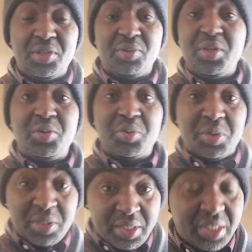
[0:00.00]
you
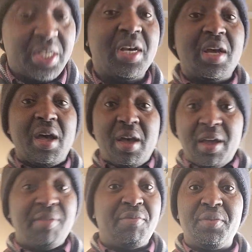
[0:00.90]
share
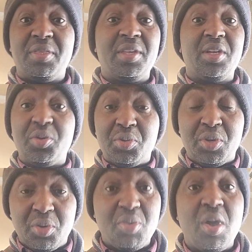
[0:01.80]
everything, you
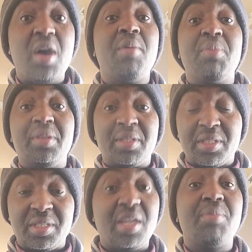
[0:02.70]
grow up in the
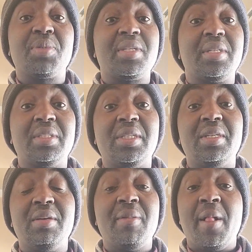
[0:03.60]
same
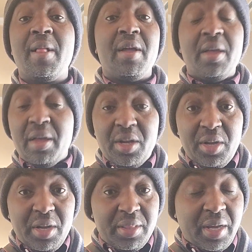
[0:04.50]
setting,
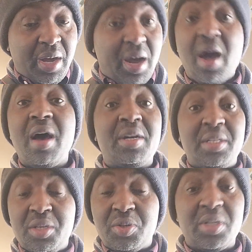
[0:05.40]
the
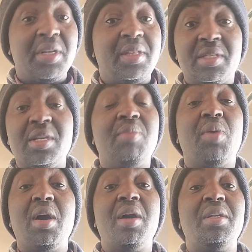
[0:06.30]
culture, you share the same
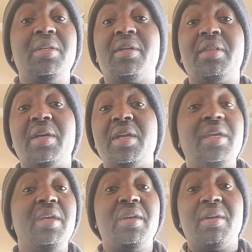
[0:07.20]
culture, and then
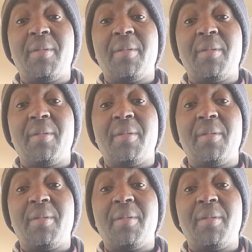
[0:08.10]
here,